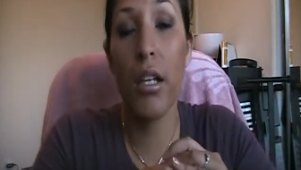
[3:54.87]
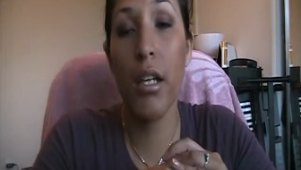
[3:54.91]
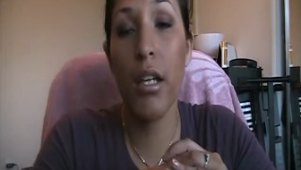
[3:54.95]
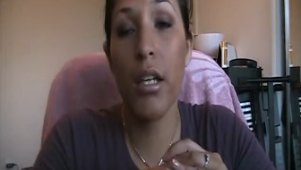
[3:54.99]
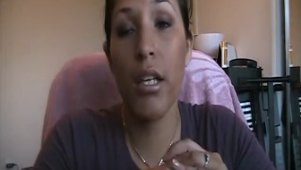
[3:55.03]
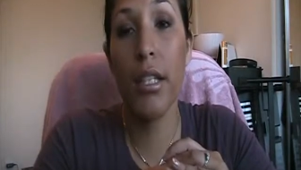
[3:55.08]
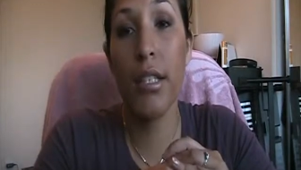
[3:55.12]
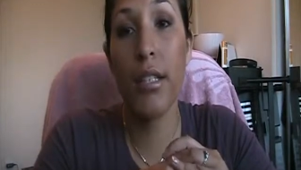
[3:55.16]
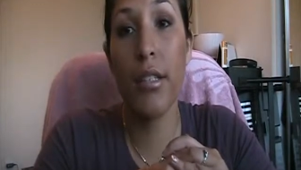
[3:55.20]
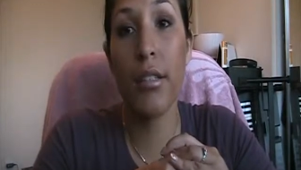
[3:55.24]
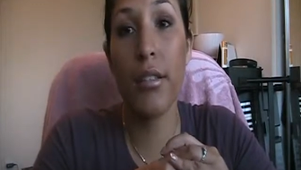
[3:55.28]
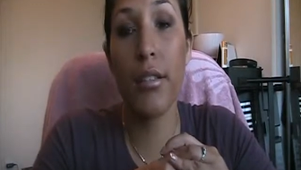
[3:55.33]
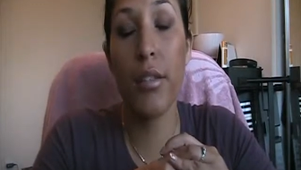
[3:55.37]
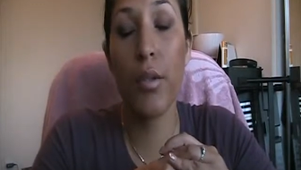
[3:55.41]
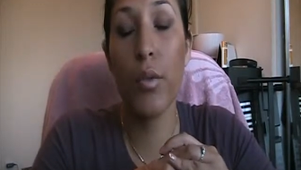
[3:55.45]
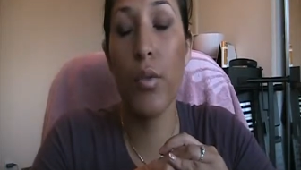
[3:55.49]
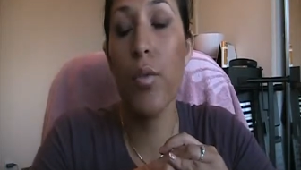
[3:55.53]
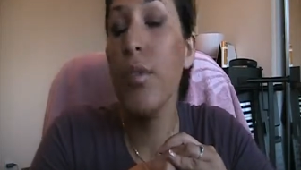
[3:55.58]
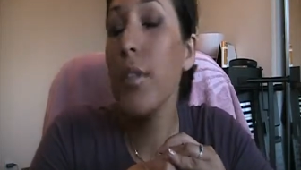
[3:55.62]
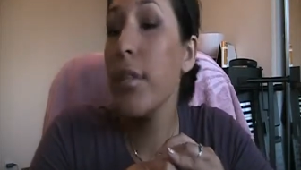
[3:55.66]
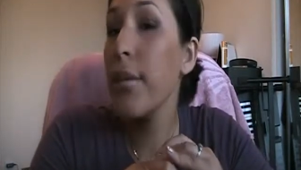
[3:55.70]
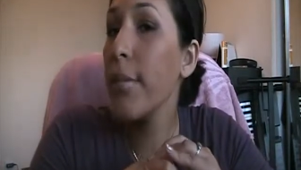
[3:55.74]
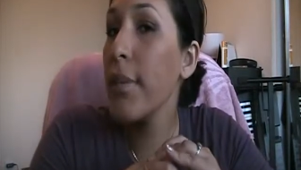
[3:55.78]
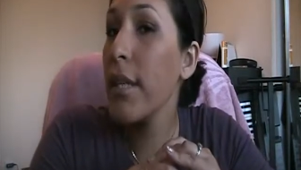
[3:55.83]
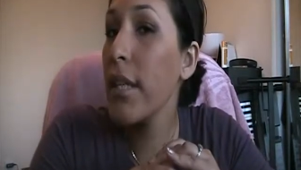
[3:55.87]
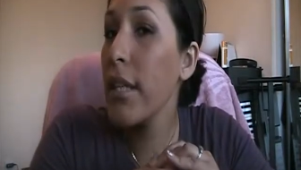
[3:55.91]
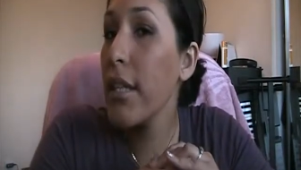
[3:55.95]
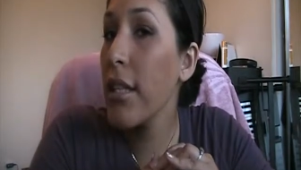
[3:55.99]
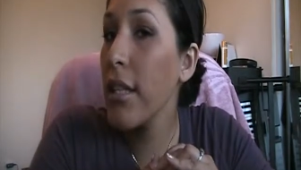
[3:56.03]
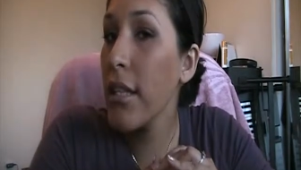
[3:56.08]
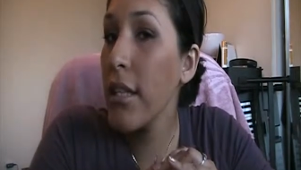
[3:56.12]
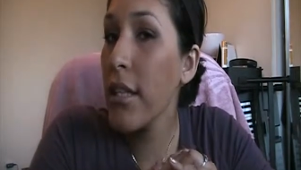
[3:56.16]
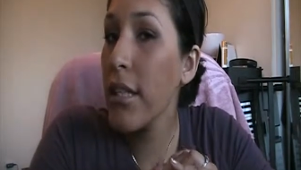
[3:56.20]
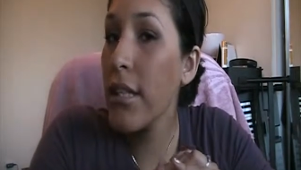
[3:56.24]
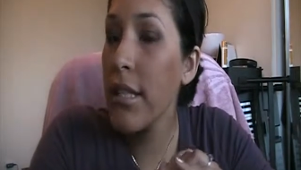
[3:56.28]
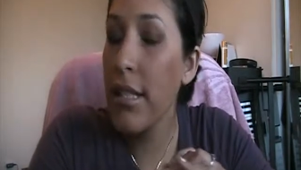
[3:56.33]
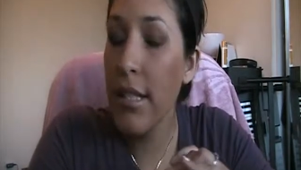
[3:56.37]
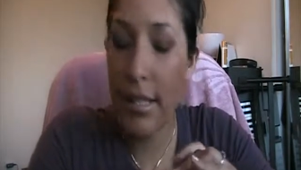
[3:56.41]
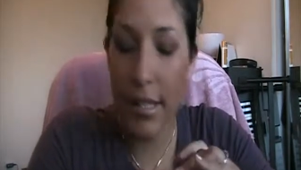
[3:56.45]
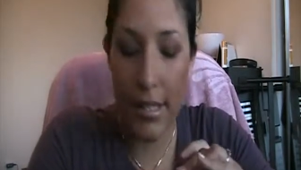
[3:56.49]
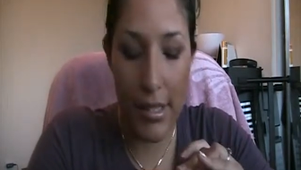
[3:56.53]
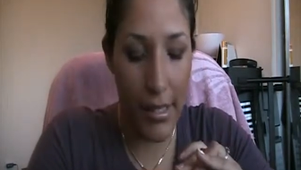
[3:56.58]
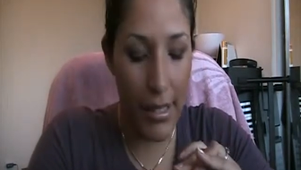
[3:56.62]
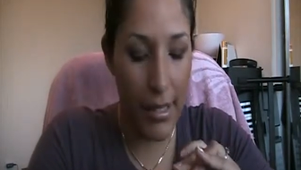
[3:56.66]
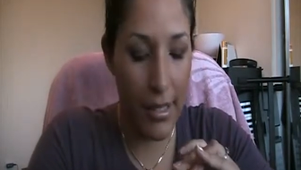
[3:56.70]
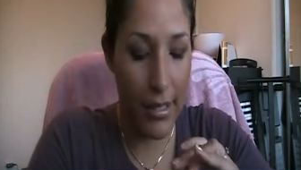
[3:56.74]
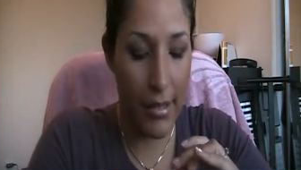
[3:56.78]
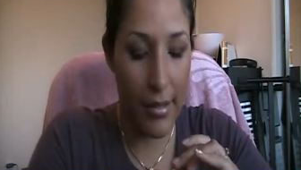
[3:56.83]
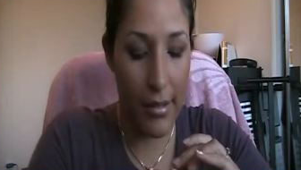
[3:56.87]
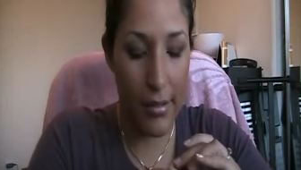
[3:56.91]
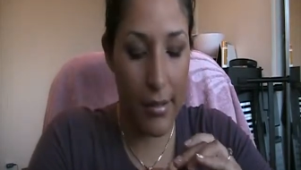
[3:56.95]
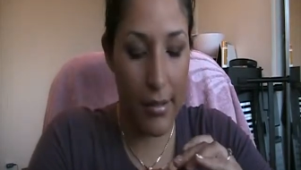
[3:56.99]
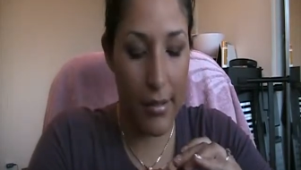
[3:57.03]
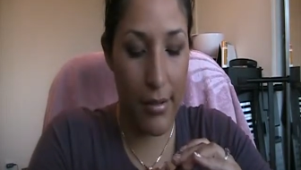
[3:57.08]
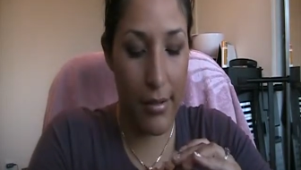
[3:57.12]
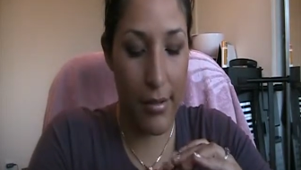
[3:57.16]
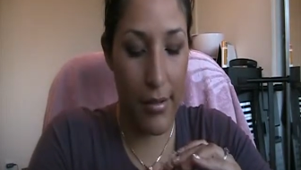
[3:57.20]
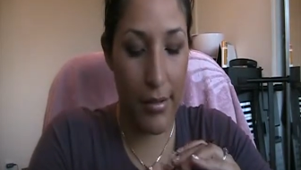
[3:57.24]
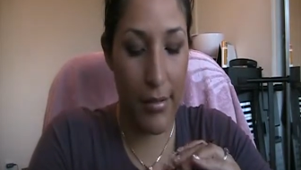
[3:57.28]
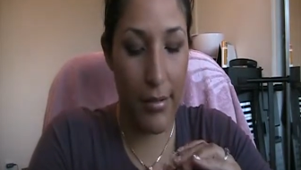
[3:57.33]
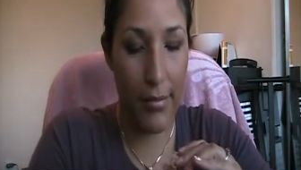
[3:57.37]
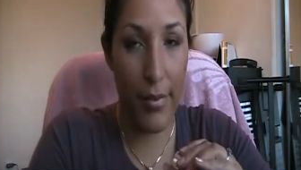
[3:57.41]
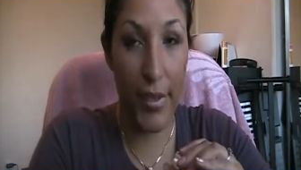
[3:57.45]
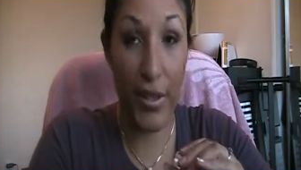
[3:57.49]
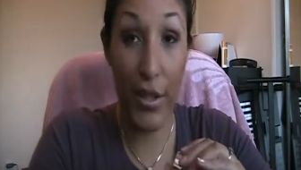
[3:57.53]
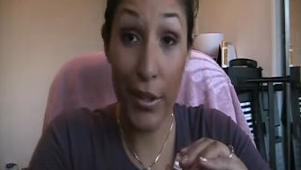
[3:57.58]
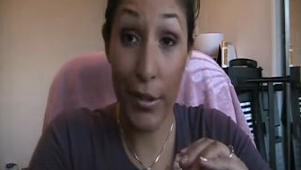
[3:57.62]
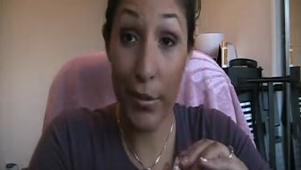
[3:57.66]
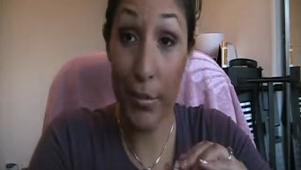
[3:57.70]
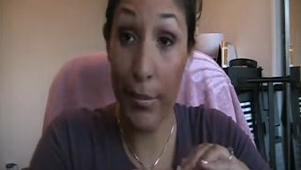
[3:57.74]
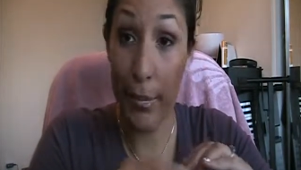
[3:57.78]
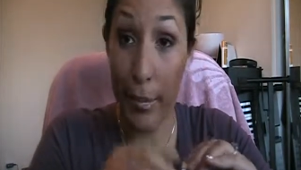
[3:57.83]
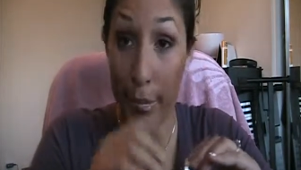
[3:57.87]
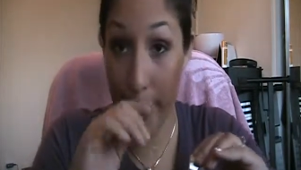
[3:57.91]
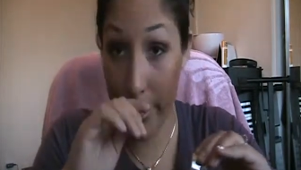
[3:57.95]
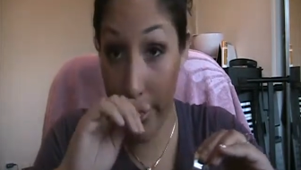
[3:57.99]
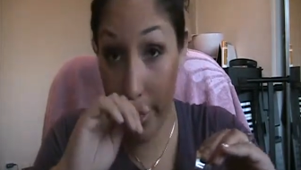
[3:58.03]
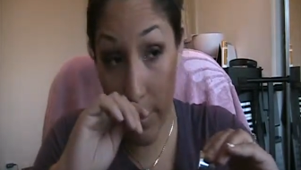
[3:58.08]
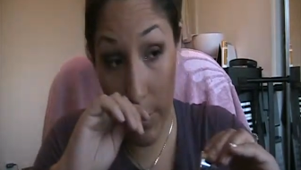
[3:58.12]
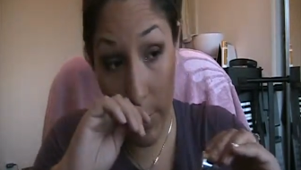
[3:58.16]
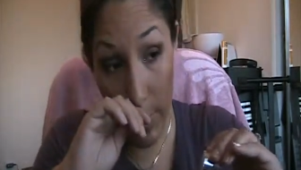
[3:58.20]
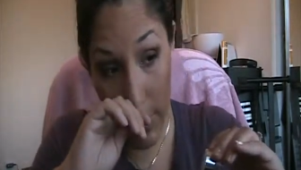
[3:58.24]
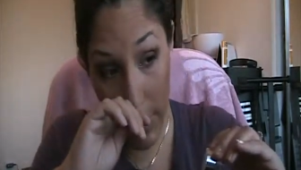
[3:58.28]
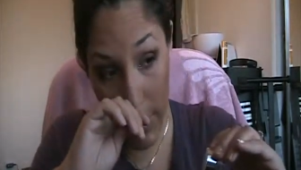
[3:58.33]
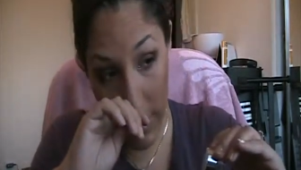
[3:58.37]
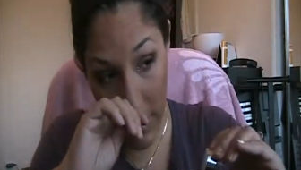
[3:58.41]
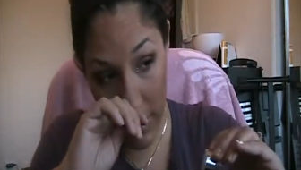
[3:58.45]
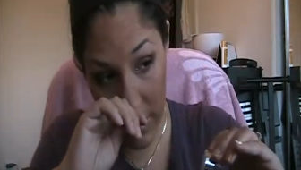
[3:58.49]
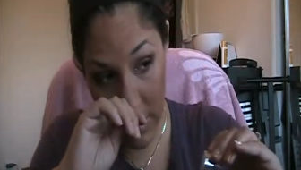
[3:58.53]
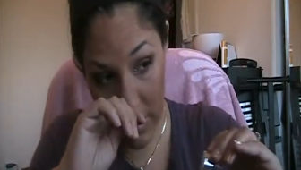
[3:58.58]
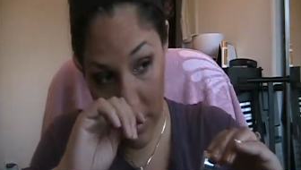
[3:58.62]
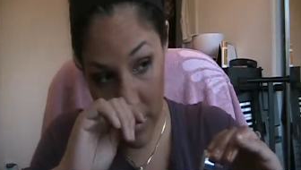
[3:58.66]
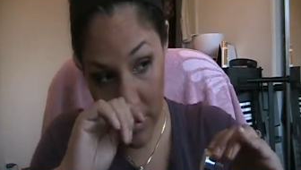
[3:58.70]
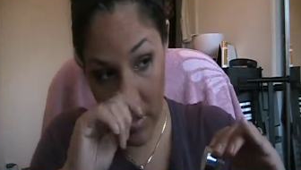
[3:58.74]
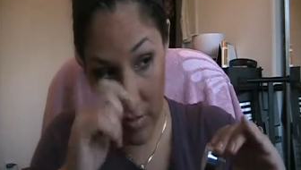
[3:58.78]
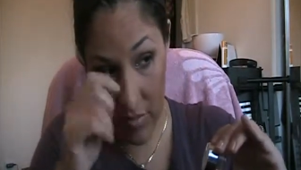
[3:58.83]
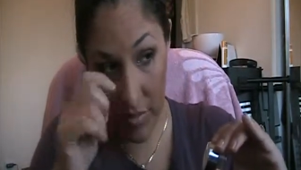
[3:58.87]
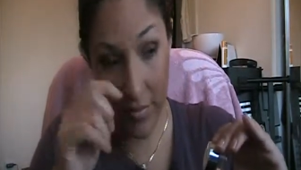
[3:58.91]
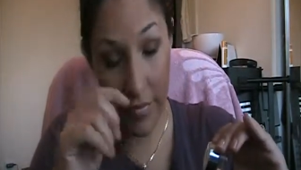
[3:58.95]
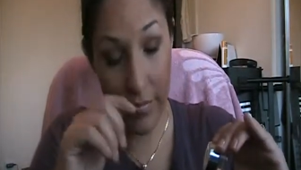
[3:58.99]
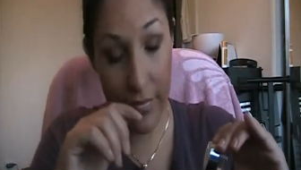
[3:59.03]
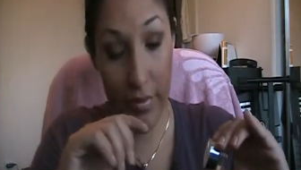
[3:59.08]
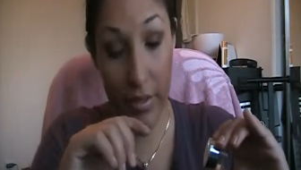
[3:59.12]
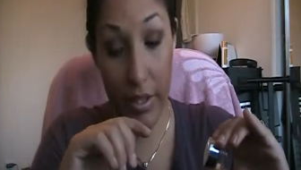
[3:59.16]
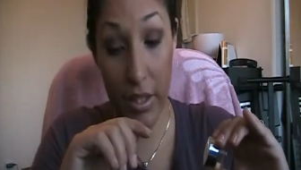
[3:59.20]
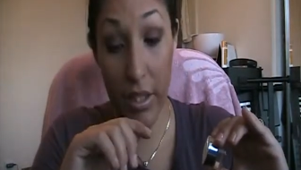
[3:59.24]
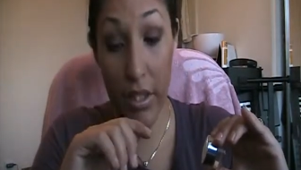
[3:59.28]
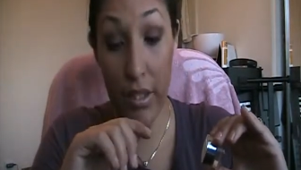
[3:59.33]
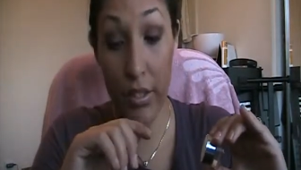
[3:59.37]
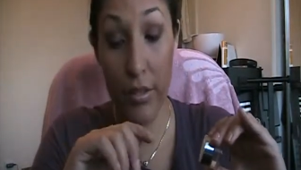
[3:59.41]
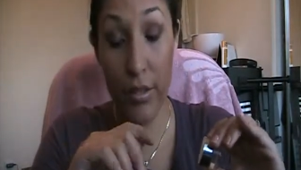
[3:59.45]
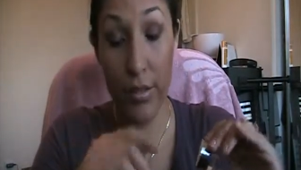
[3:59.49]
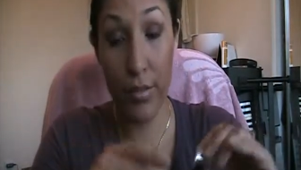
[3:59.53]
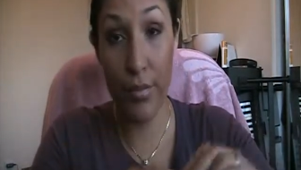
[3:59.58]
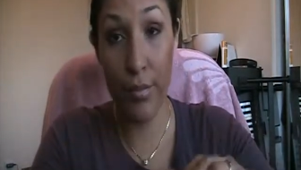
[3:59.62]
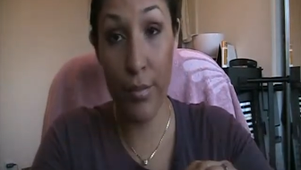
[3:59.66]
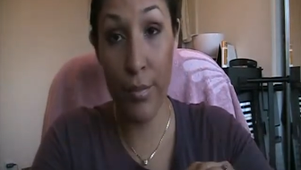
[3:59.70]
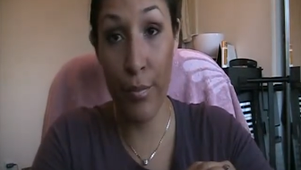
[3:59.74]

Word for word: It's creamy. It's very, um, the color is